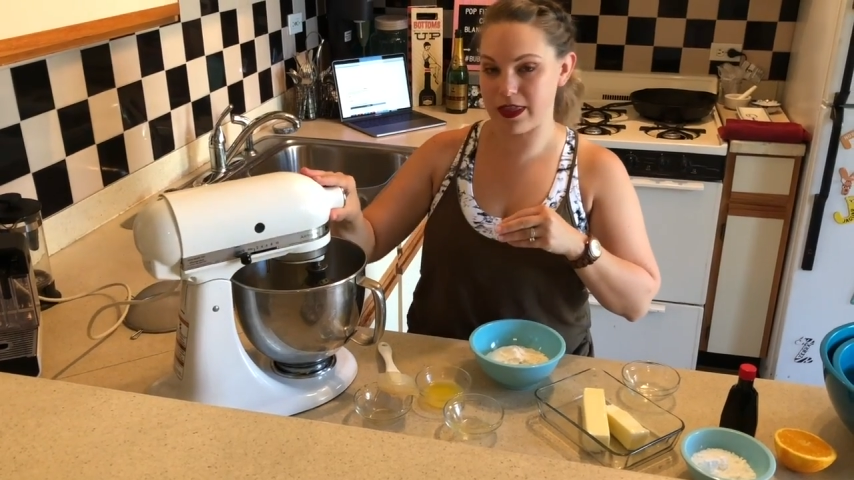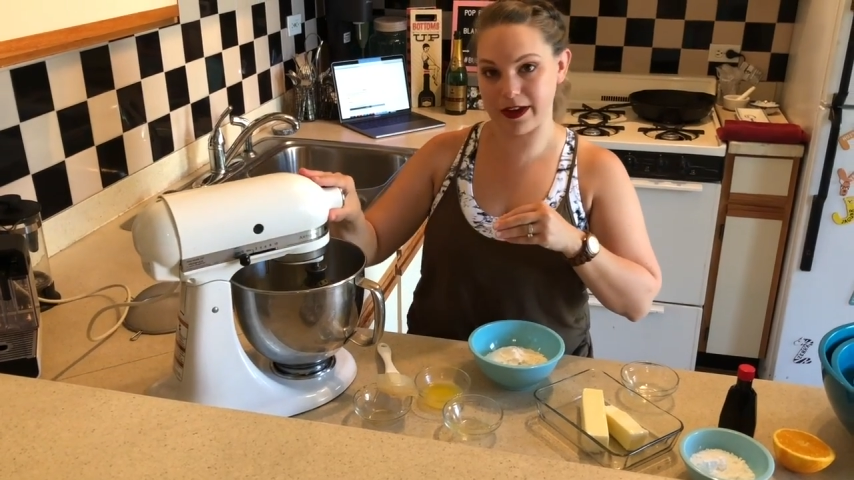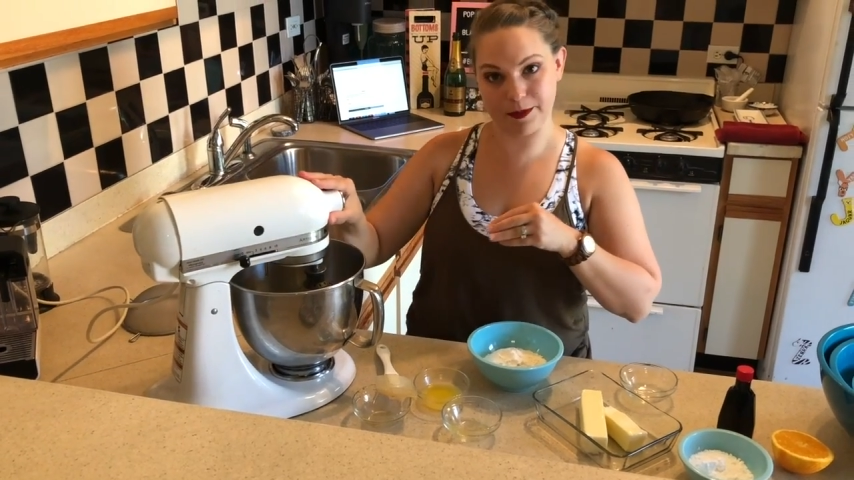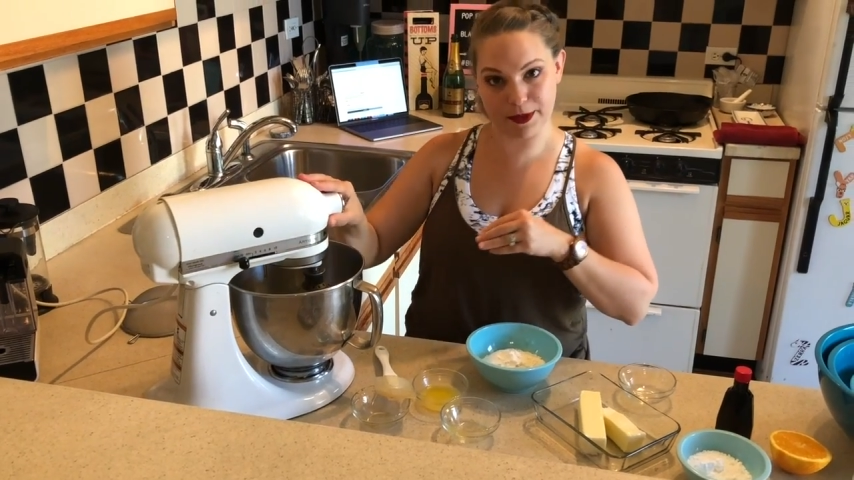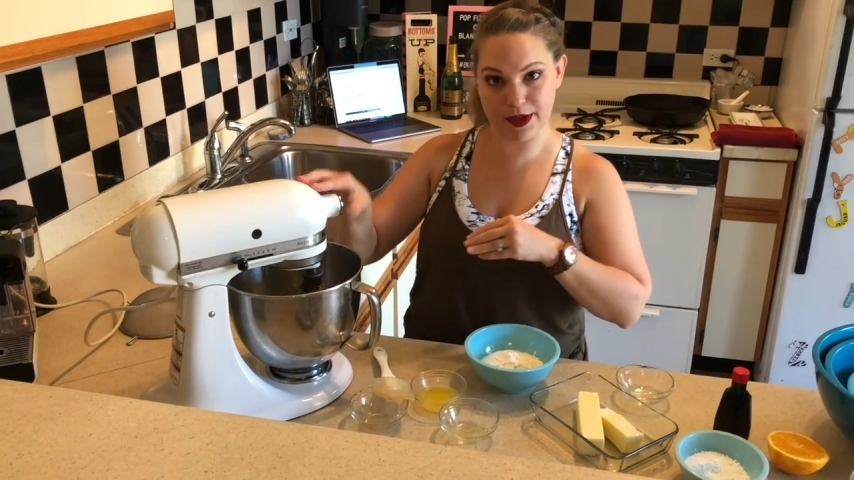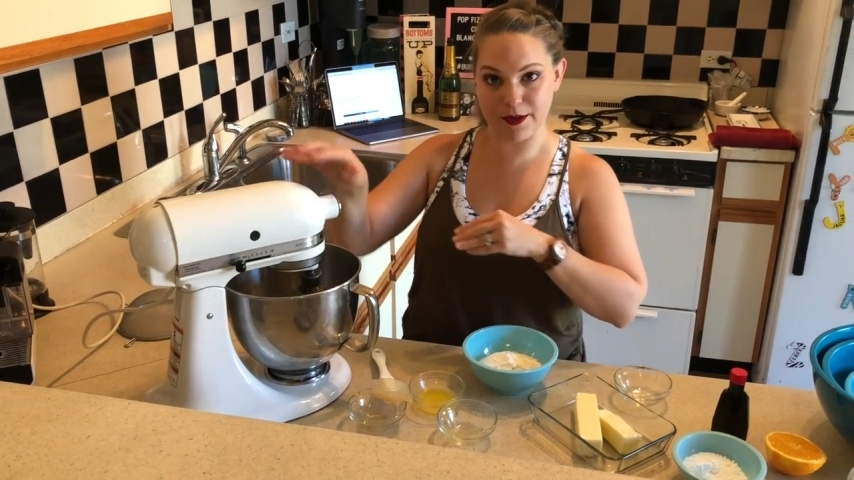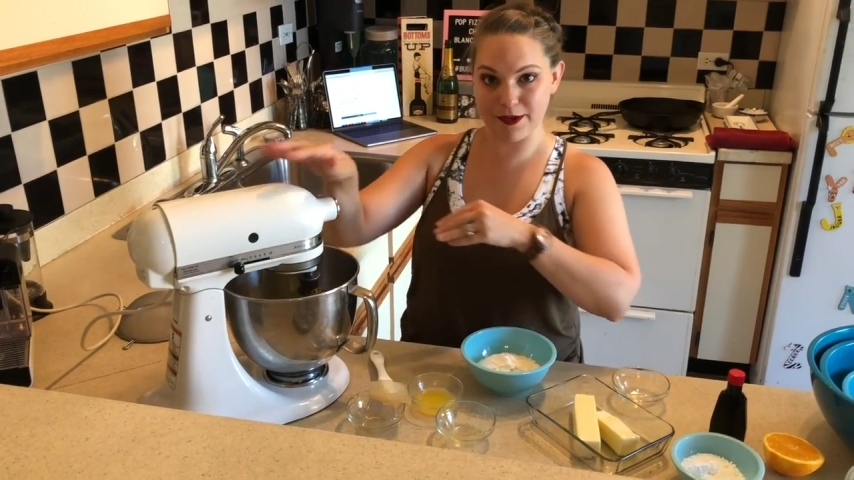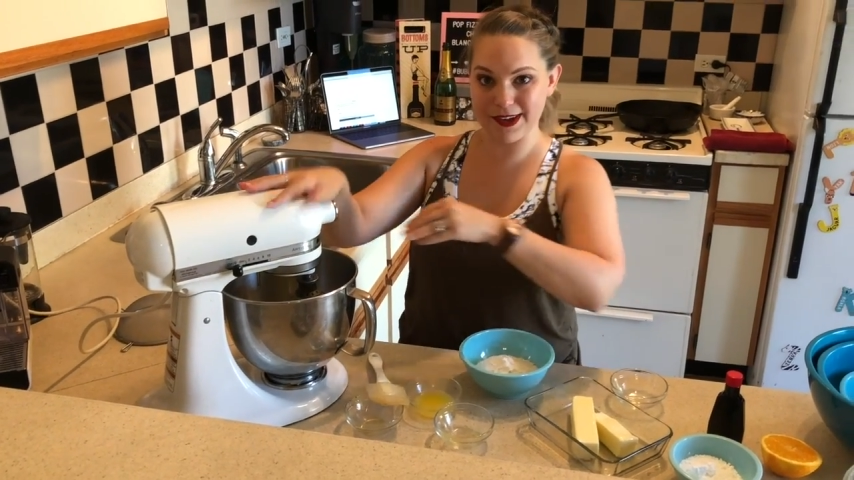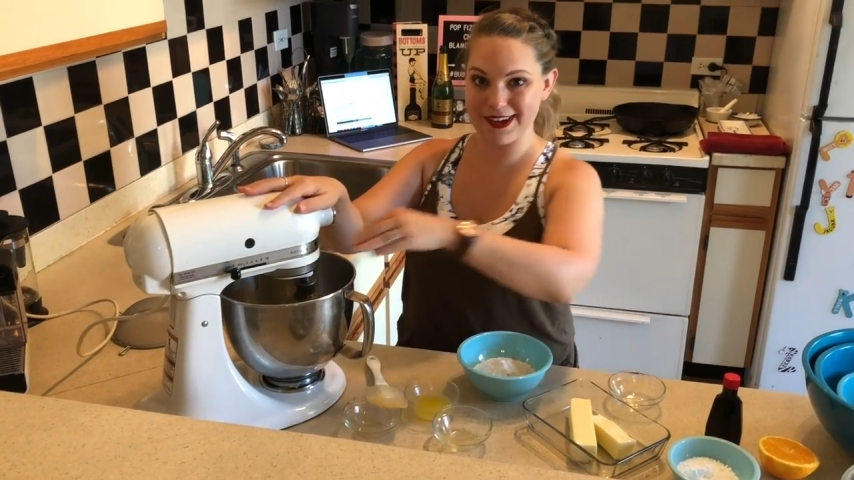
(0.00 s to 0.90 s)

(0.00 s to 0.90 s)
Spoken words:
linked below.